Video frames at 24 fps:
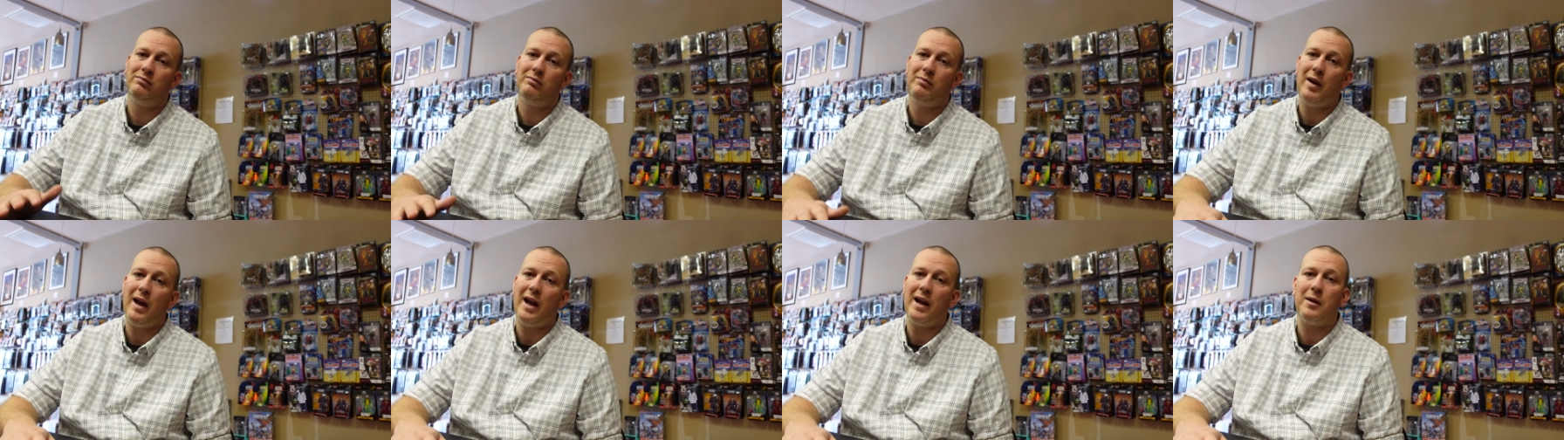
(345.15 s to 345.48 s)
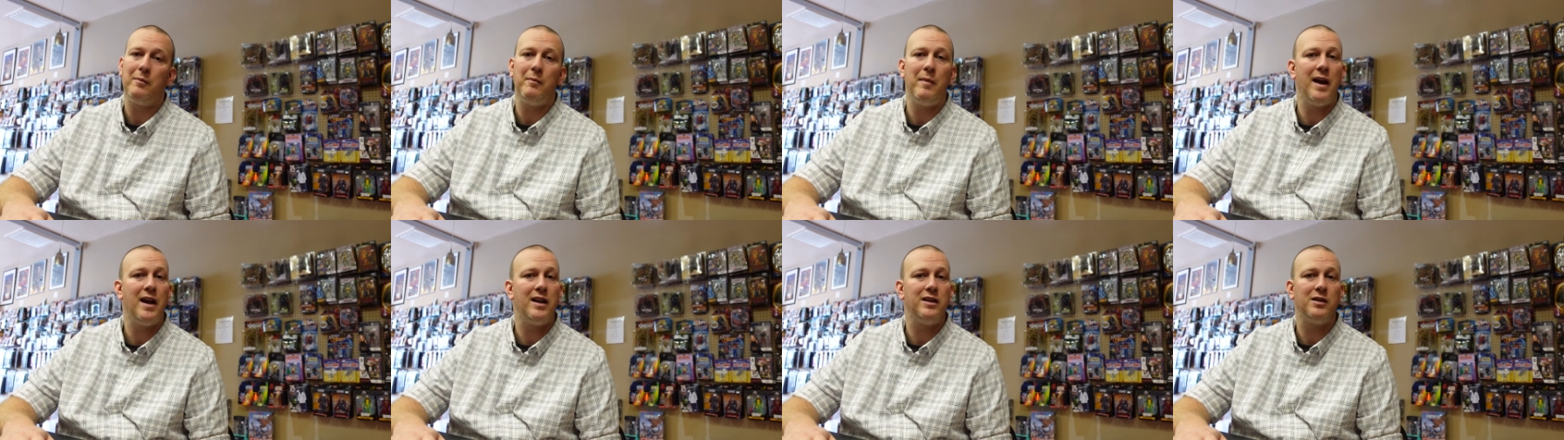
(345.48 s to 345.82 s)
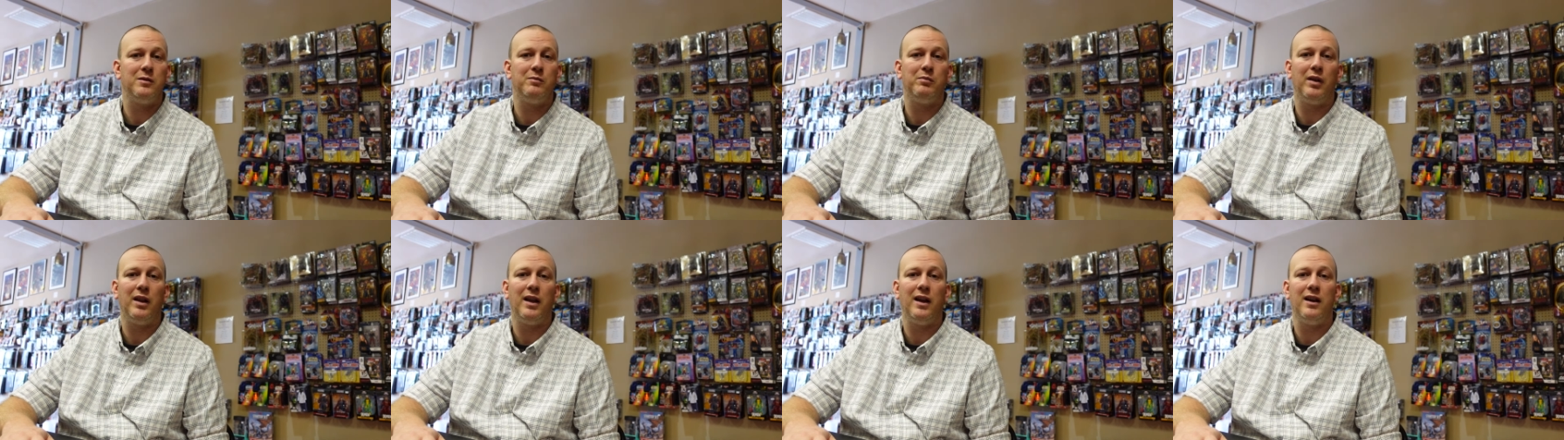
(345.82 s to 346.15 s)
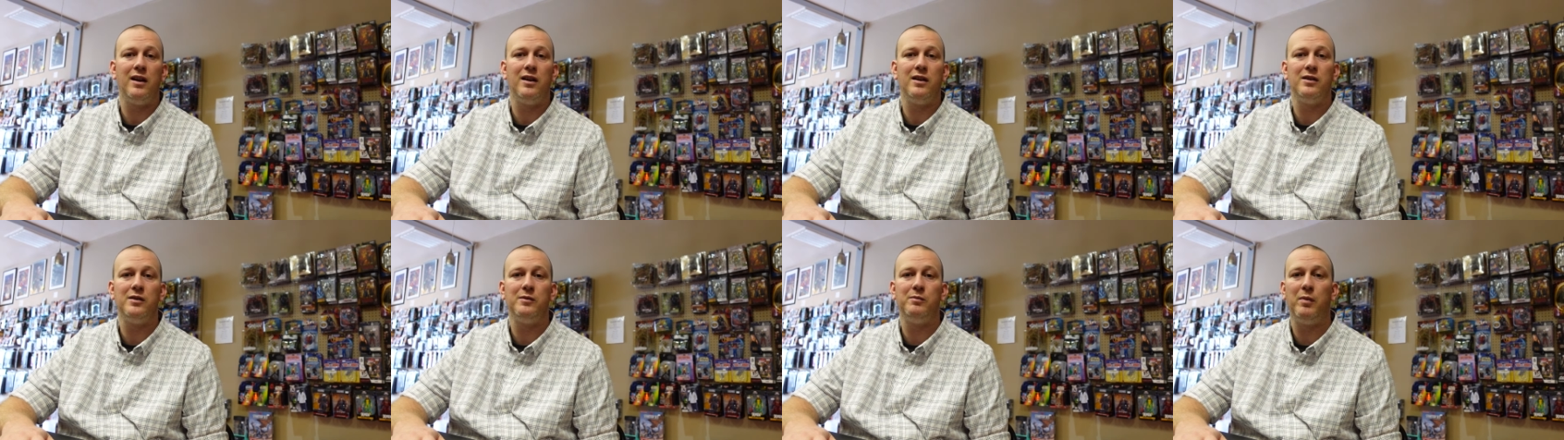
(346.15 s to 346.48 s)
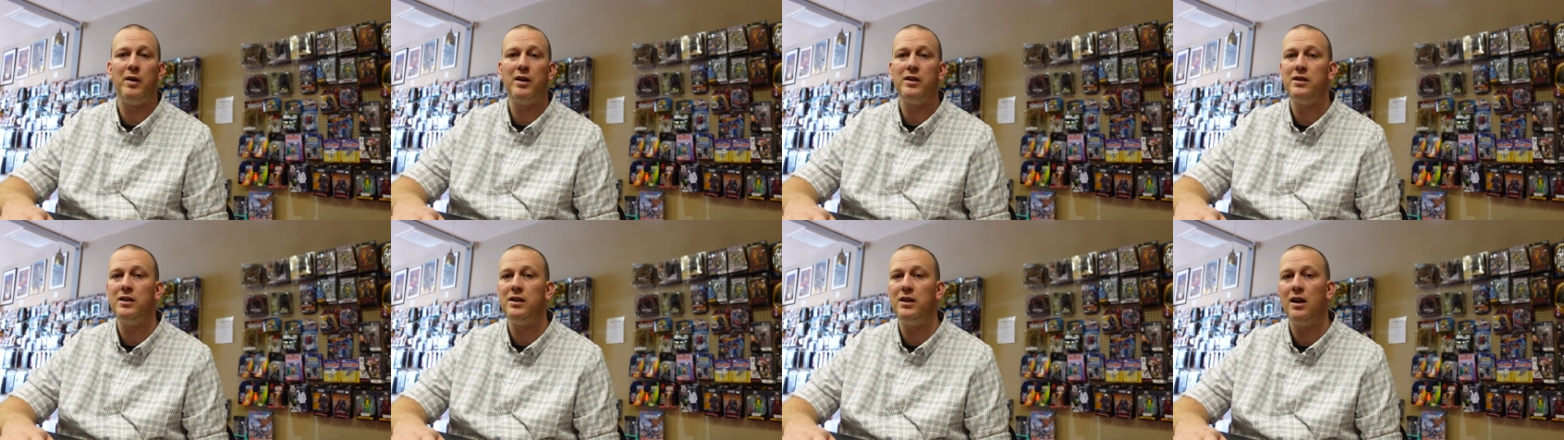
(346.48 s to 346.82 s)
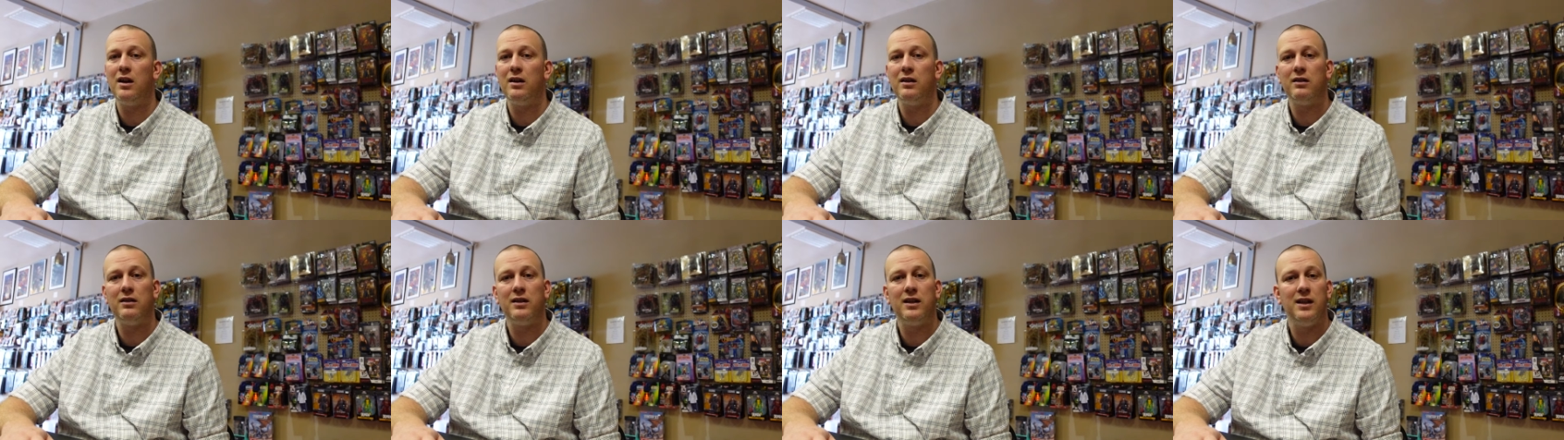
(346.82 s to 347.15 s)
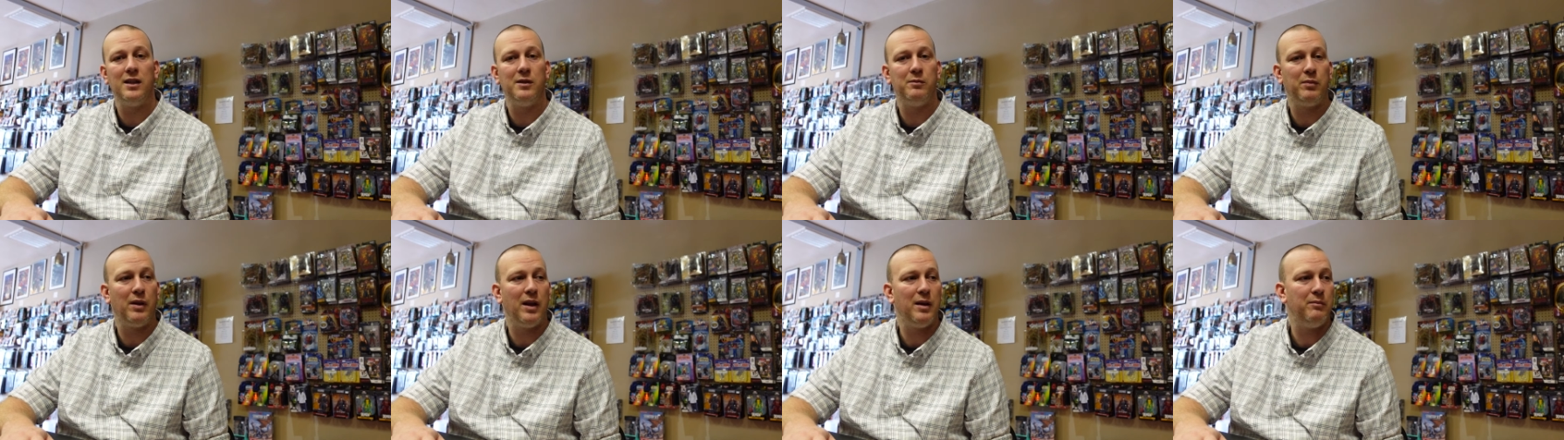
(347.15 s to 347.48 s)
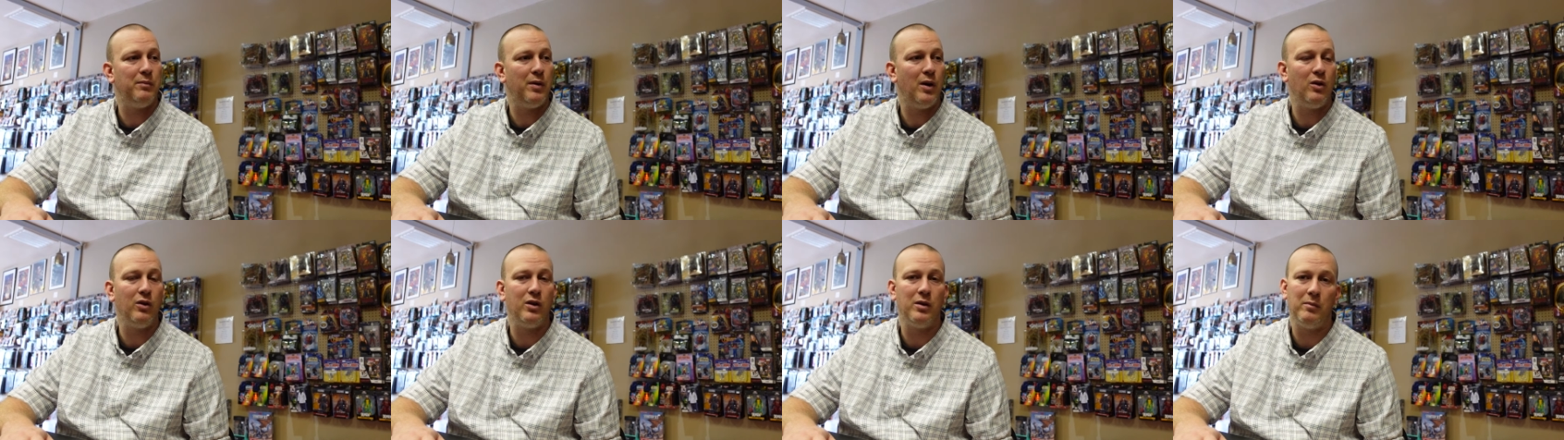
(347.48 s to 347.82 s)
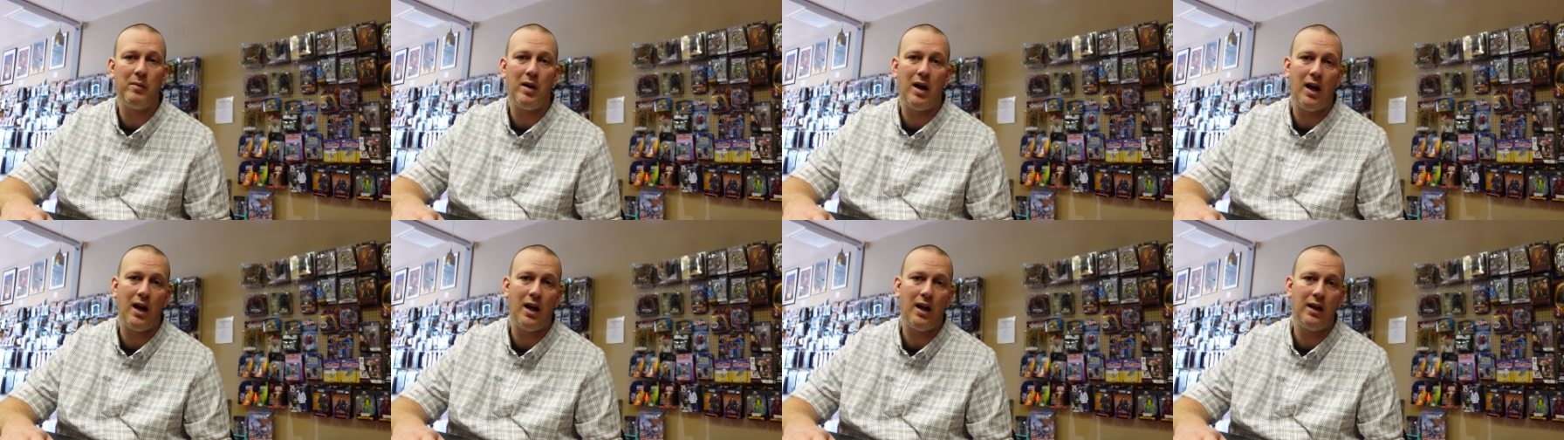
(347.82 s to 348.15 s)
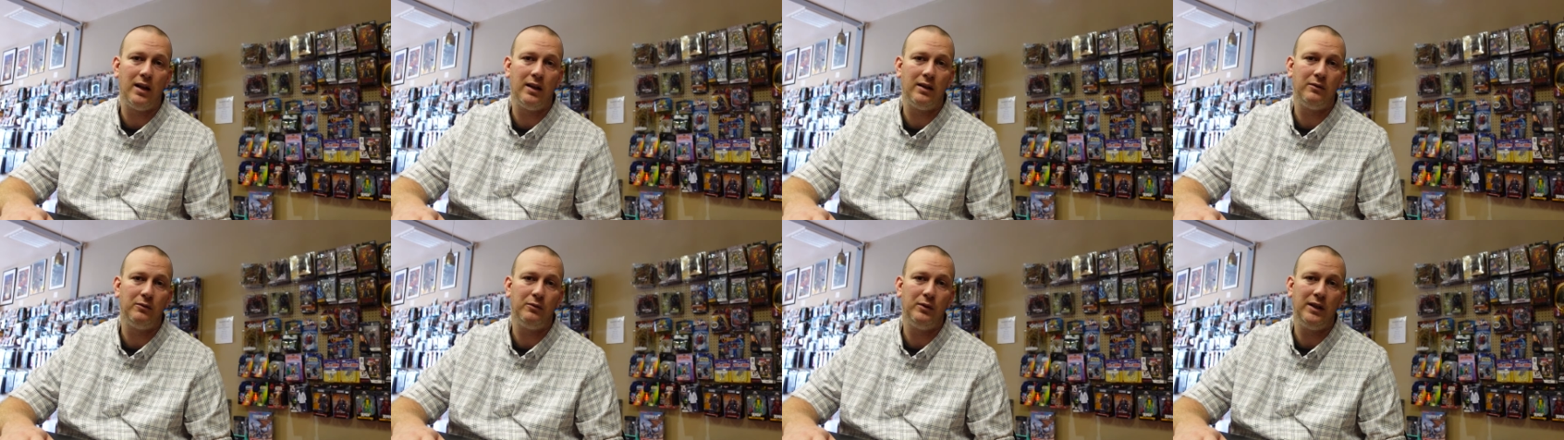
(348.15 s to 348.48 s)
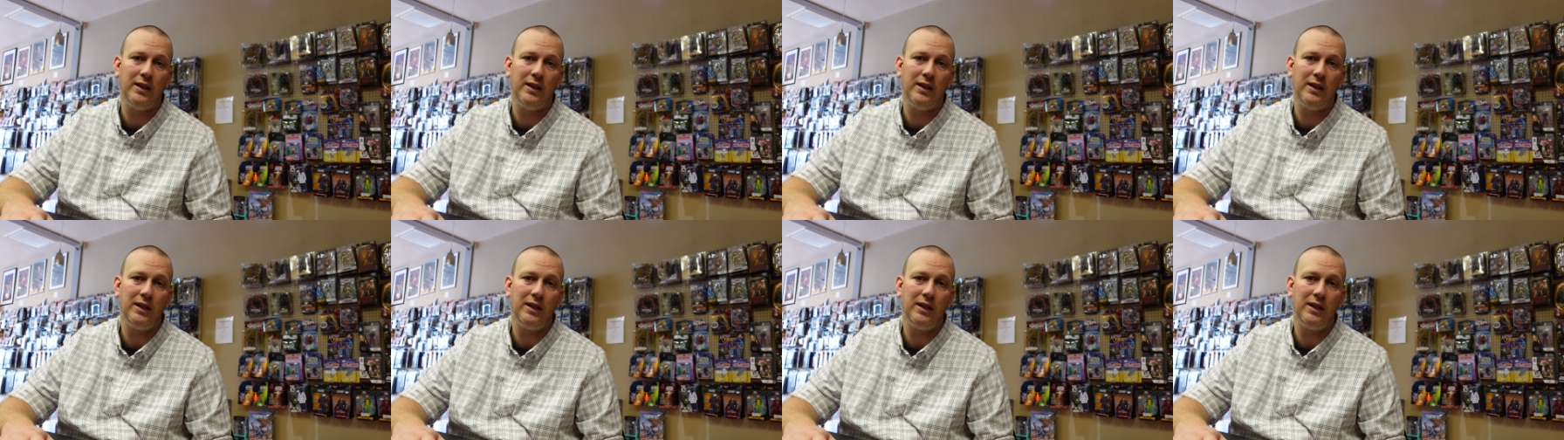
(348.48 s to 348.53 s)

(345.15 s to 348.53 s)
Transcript: Pack of Magic players, bunch of younger kids play Pokemon.